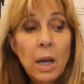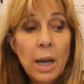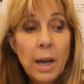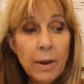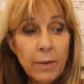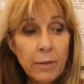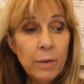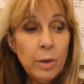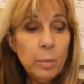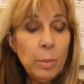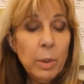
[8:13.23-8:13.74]

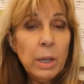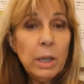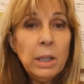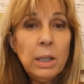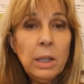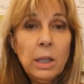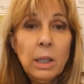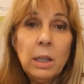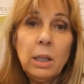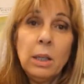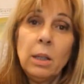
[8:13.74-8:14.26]

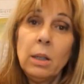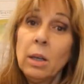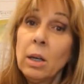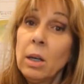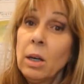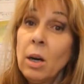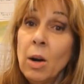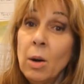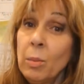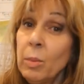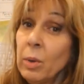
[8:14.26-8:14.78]
Everybody,
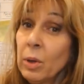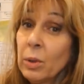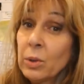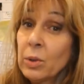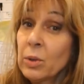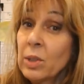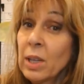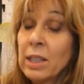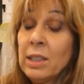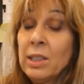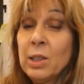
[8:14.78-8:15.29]

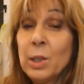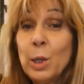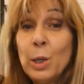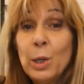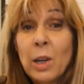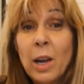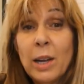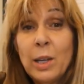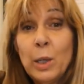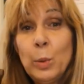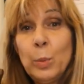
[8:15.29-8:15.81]
almost, I'd say
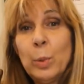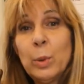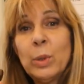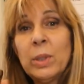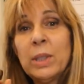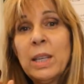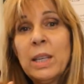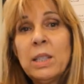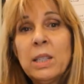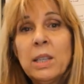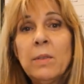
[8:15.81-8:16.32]

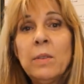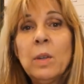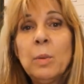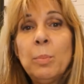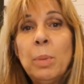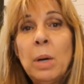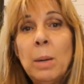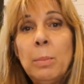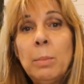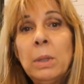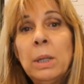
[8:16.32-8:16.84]
90% of the
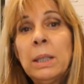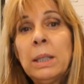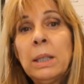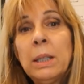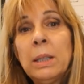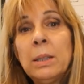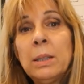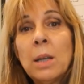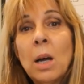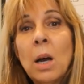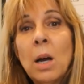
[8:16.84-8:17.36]
public
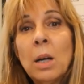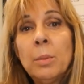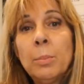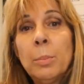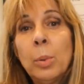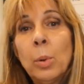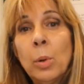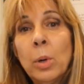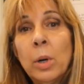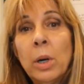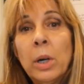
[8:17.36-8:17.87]
is on
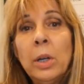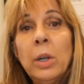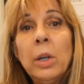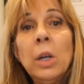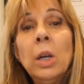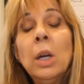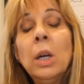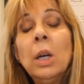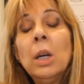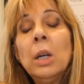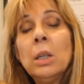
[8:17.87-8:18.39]
board
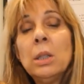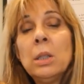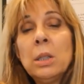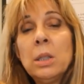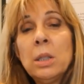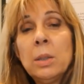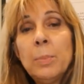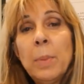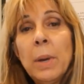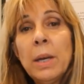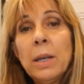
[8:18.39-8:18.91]
to
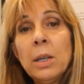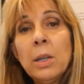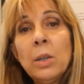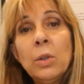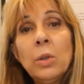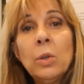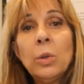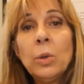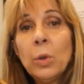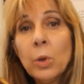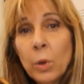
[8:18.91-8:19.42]
spay
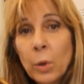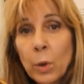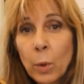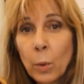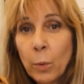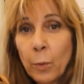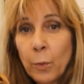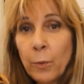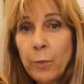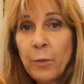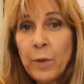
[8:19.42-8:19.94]
and neuter the
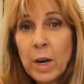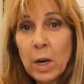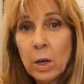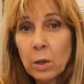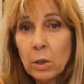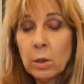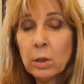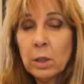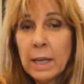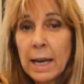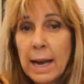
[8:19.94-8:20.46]

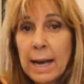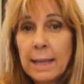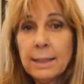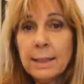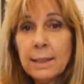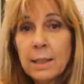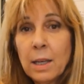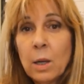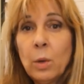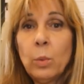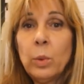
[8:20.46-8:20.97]
feral
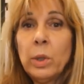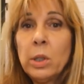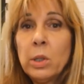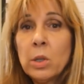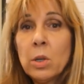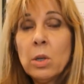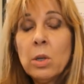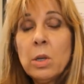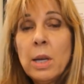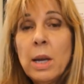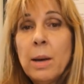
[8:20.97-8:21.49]
cats and
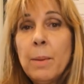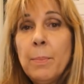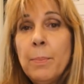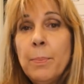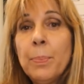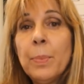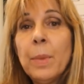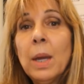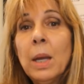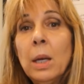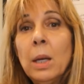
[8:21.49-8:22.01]
return
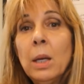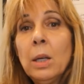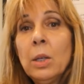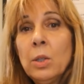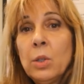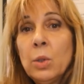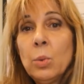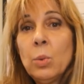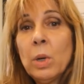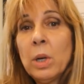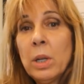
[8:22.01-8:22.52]
them
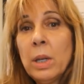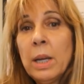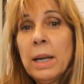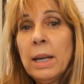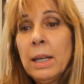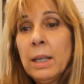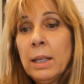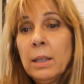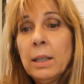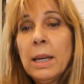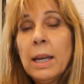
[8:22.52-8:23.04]
to where
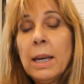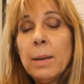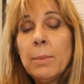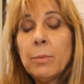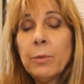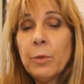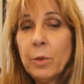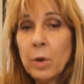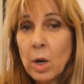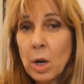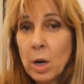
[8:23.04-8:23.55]
they came
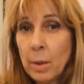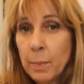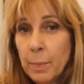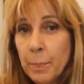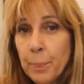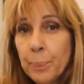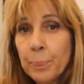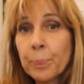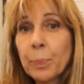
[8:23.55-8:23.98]
from.